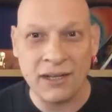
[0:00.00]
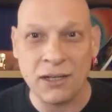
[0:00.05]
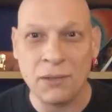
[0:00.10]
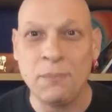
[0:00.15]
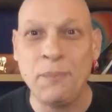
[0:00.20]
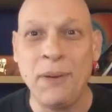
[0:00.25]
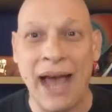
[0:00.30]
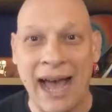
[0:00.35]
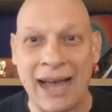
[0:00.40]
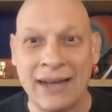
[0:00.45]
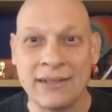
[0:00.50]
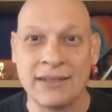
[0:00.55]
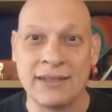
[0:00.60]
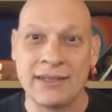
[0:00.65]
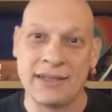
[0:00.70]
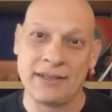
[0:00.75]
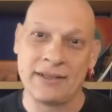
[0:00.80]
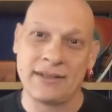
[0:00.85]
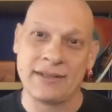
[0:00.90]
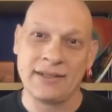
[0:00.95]
could patent
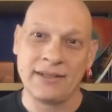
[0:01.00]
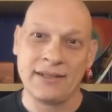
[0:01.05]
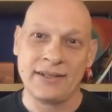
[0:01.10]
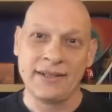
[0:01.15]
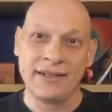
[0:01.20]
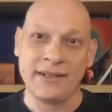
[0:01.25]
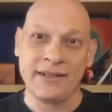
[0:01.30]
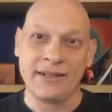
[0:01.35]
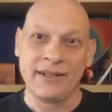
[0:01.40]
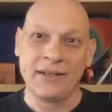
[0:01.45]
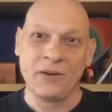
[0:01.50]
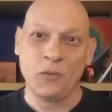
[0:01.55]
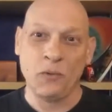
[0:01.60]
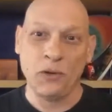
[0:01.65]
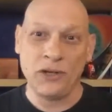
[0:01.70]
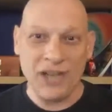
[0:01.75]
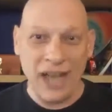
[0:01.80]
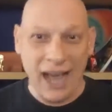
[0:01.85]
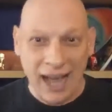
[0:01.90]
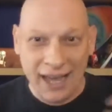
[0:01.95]
it,
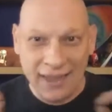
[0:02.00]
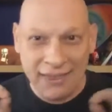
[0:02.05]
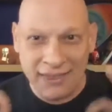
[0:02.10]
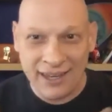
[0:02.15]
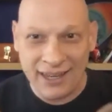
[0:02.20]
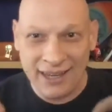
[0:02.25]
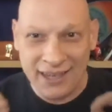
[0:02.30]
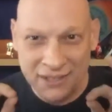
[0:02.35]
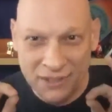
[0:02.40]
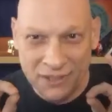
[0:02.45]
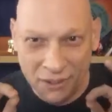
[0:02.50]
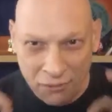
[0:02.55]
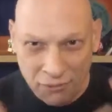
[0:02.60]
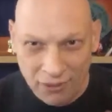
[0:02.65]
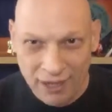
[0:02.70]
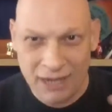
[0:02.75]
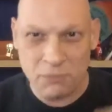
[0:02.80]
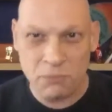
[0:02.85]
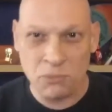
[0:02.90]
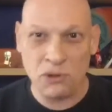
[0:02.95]
which I think is a
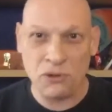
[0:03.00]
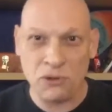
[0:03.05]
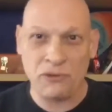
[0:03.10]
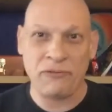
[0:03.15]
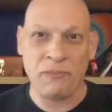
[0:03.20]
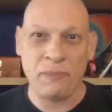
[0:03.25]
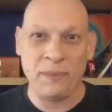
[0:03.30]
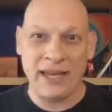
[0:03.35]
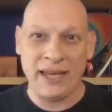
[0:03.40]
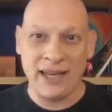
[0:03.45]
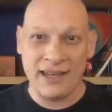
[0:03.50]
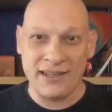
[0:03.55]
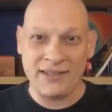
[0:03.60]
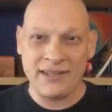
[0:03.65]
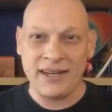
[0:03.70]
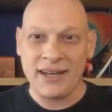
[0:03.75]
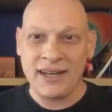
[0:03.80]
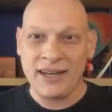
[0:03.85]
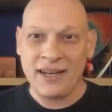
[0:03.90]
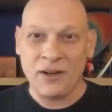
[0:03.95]
great move
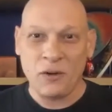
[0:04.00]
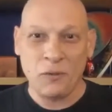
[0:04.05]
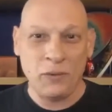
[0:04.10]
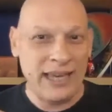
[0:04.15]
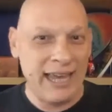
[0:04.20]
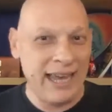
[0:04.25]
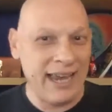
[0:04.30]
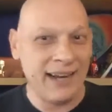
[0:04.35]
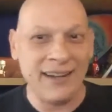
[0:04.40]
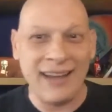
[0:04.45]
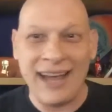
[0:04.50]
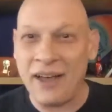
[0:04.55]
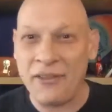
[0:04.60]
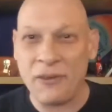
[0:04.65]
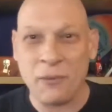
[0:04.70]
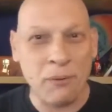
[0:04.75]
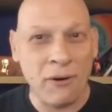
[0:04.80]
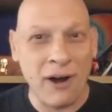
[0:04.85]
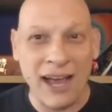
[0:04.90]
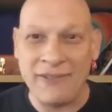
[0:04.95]
because we can't allow
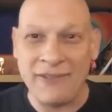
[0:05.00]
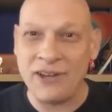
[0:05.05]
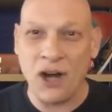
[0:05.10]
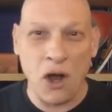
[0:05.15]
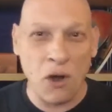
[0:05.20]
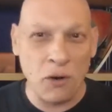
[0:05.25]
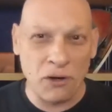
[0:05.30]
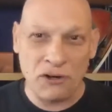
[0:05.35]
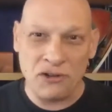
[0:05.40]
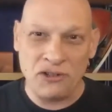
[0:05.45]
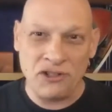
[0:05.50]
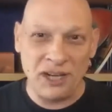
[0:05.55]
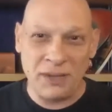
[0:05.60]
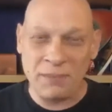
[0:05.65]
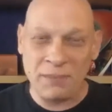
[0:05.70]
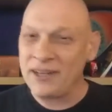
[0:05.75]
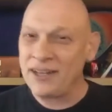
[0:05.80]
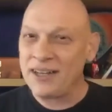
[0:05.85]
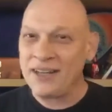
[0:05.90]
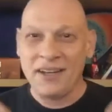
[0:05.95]
the private
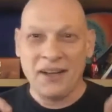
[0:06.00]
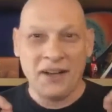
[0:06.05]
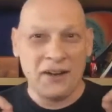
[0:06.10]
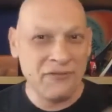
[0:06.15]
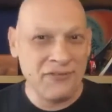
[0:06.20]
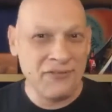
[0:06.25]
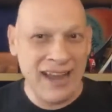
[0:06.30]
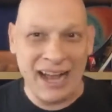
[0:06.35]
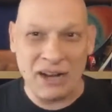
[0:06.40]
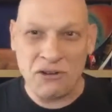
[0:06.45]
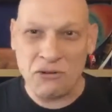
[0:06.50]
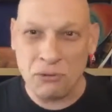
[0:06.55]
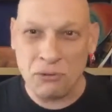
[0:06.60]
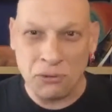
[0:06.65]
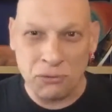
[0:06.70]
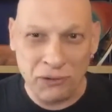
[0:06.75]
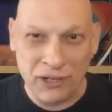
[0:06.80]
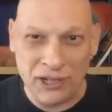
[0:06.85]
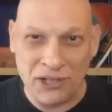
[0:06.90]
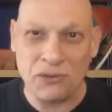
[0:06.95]
ownership of
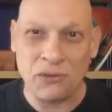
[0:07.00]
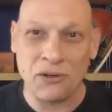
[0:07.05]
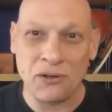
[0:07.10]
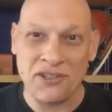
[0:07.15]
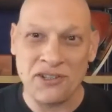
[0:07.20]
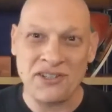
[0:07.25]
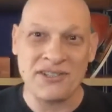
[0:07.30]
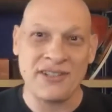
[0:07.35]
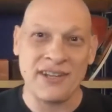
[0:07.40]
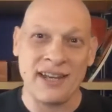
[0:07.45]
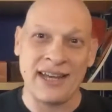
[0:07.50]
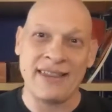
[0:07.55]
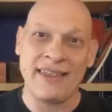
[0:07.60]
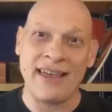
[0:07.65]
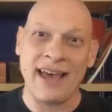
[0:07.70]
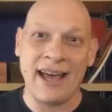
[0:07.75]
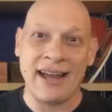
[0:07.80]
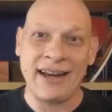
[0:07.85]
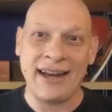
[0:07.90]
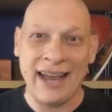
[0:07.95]
natural resources like
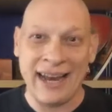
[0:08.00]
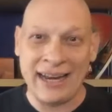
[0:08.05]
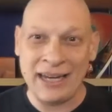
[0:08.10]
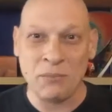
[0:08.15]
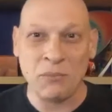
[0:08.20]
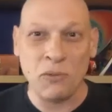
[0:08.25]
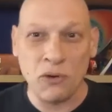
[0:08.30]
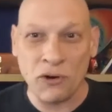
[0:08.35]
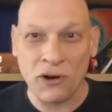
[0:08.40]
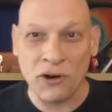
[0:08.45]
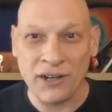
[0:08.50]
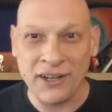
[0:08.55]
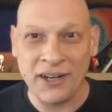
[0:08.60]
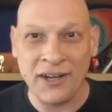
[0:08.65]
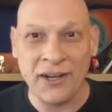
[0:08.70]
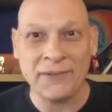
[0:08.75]
that anymore you